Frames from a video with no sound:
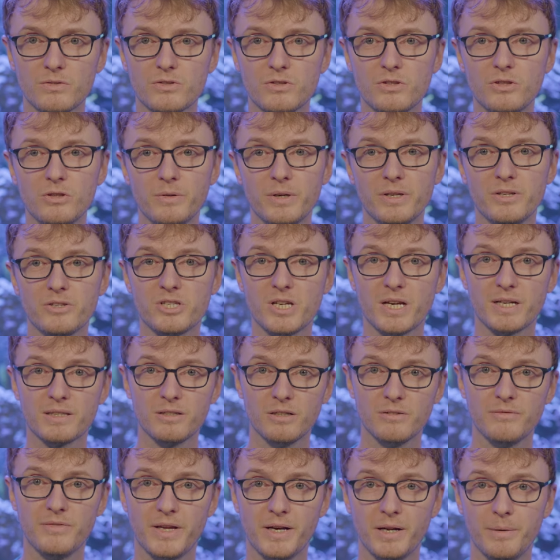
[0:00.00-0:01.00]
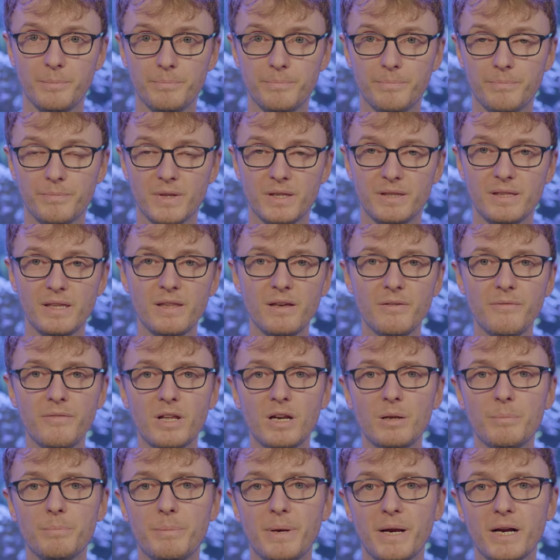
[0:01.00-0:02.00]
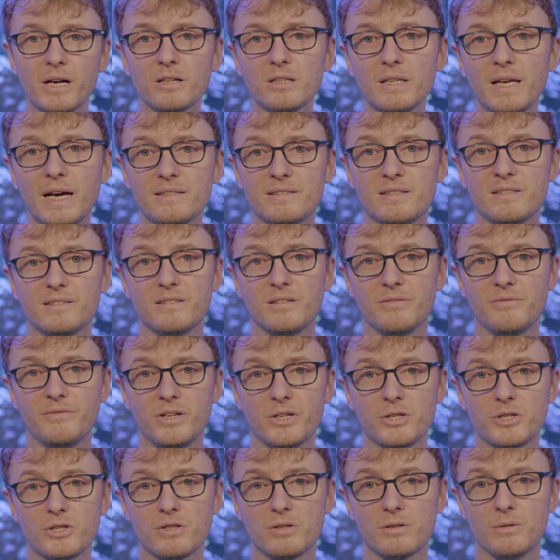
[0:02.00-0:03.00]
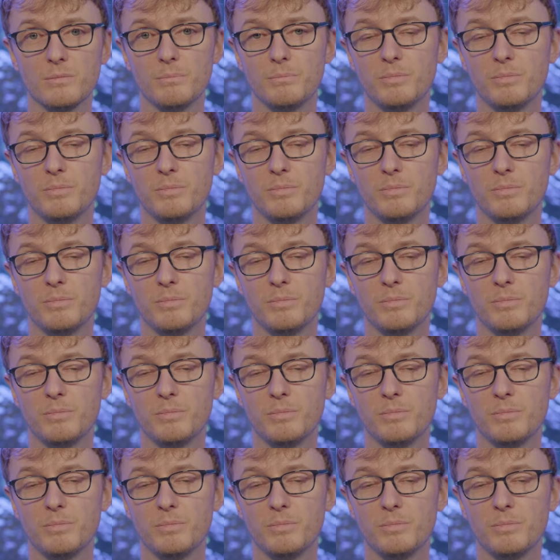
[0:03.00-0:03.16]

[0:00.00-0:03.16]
to inject their venom, and then that venom paralyzes the fish